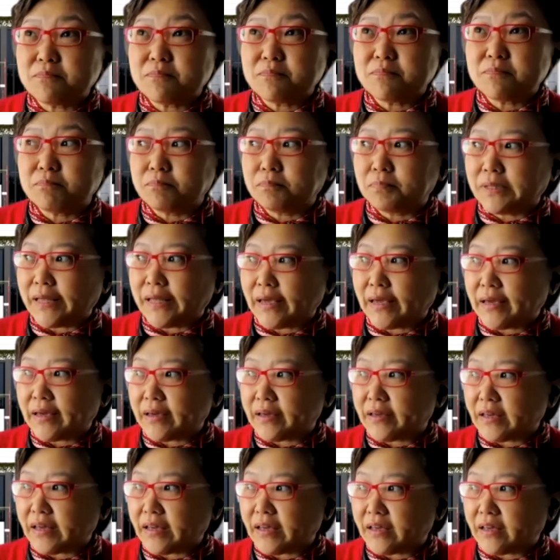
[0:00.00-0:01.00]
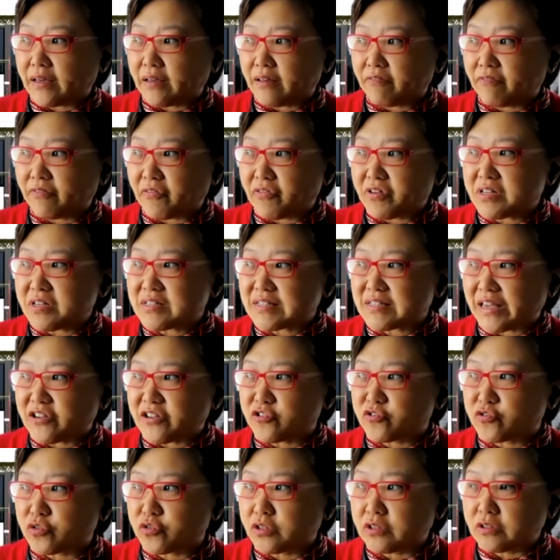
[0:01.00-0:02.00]
play a very
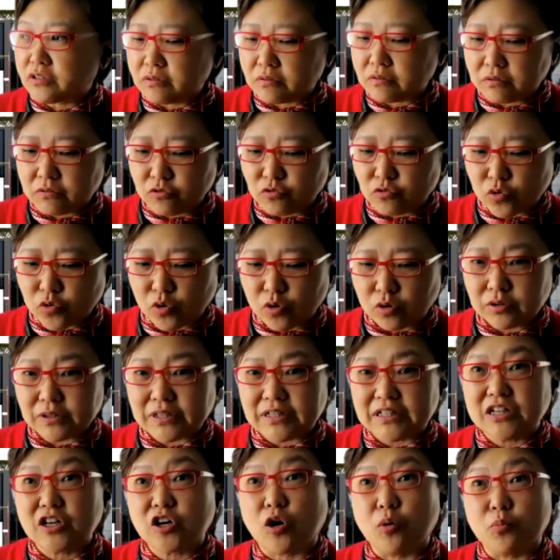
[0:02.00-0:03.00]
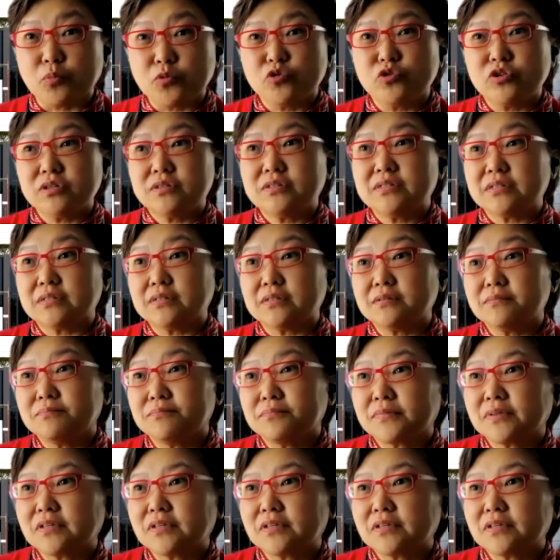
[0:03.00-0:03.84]
central role in a community.